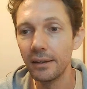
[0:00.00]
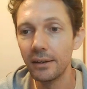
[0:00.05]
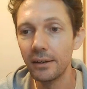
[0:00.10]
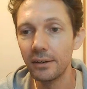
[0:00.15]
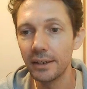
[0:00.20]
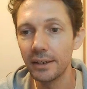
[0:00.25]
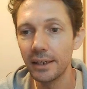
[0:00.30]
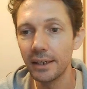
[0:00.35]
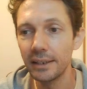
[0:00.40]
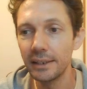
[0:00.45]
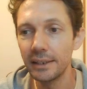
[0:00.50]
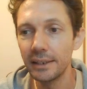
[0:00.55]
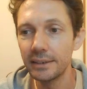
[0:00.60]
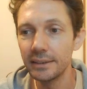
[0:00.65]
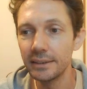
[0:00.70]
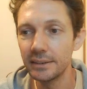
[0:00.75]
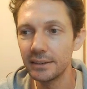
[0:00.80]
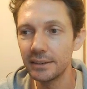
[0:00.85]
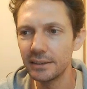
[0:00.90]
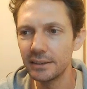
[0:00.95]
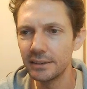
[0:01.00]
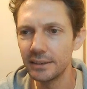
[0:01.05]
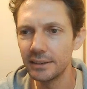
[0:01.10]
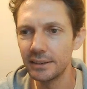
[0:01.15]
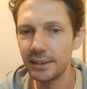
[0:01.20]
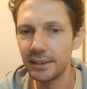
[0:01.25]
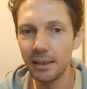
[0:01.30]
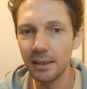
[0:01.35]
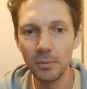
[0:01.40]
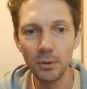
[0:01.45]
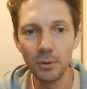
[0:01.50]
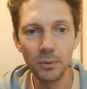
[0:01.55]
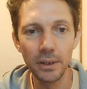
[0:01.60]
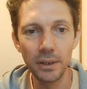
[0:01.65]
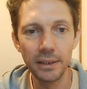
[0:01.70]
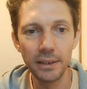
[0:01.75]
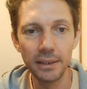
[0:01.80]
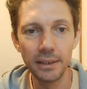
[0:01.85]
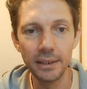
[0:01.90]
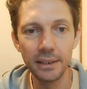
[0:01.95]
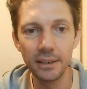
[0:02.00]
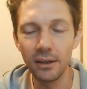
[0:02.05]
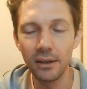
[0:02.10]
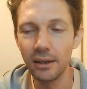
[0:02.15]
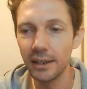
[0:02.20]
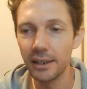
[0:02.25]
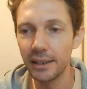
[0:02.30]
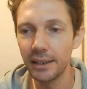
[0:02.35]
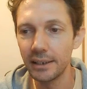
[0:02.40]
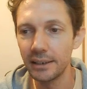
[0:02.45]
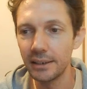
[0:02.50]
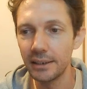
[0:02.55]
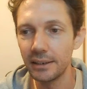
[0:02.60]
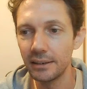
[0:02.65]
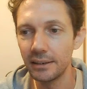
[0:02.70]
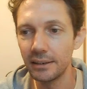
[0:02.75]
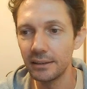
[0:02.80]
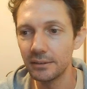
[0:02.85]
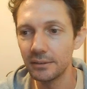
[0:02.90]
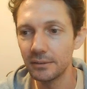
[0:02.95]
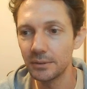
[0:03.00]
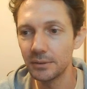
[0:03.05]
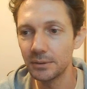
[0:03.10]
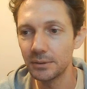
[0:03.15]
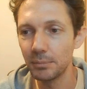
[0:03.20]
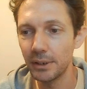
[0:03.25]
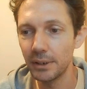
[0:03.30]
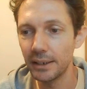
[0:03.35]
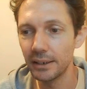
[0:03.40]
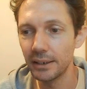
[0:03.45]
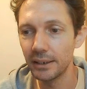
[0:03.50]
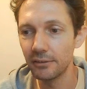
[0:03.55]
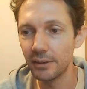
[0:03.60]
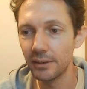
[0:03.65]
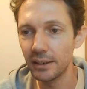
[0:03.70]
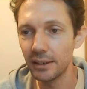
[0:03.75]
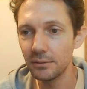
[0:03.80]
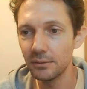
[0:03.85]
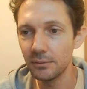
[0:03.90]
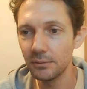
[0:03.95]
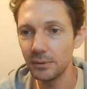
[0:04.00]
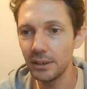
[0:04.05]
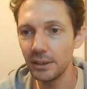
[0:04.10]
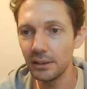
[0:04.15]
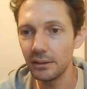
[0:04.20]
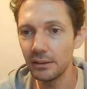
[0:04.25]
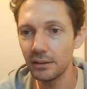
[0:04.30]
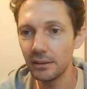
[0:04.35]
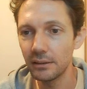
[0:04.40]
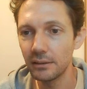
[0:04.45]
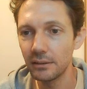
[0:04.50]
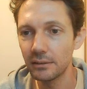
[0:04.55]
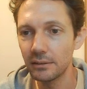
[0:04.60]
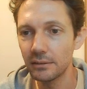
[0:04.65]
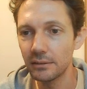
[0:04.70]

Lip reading: Okay, this is just a demo one that I was playing around with.